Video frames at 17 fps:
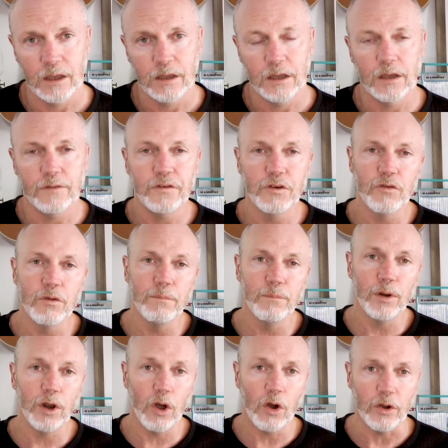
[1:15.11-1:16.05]
If you're
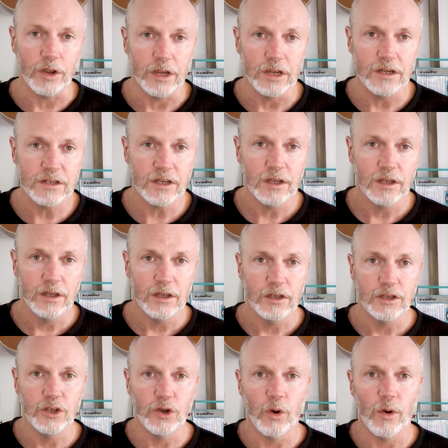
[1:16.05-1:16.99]
employed,
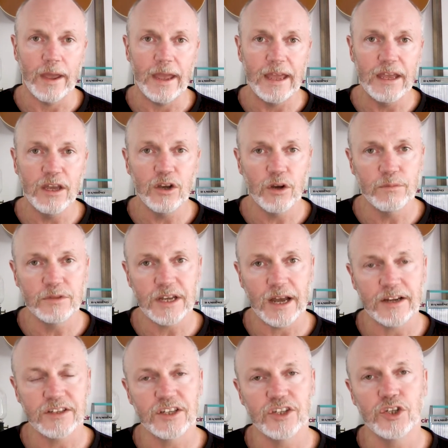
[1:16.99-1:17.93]
your income
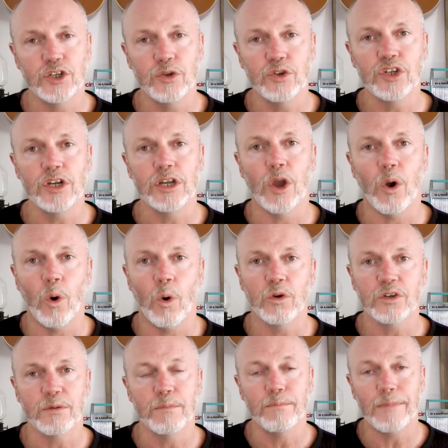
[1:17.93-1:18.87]
tax is usually
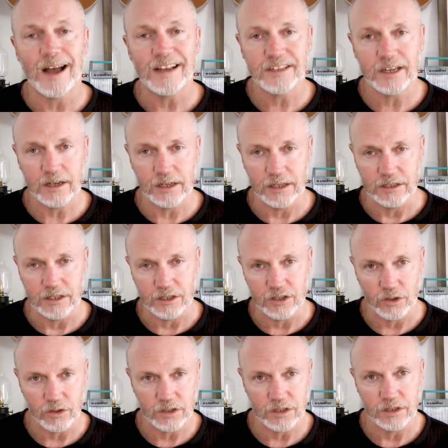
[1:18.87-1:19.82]
automatically
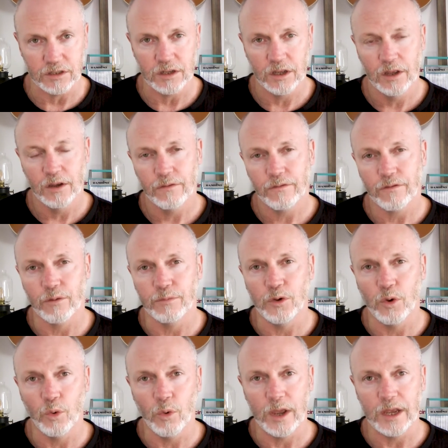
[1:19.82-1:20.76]
deducted from
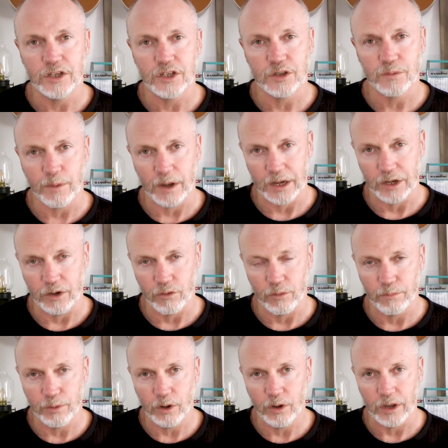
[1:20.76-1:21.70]
your wages by your
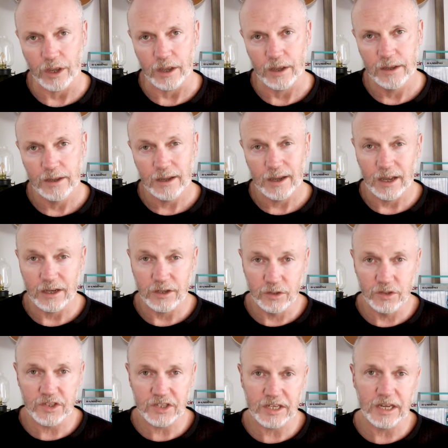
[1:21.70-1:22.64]
employer, and you'll
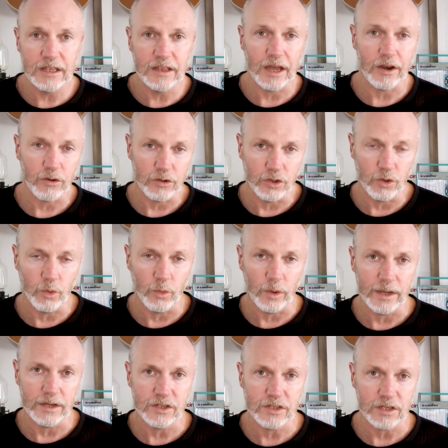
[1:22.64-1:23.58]
see that on your
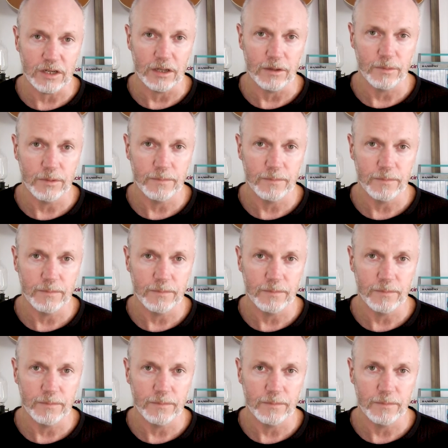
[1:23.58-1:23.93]
wage slip.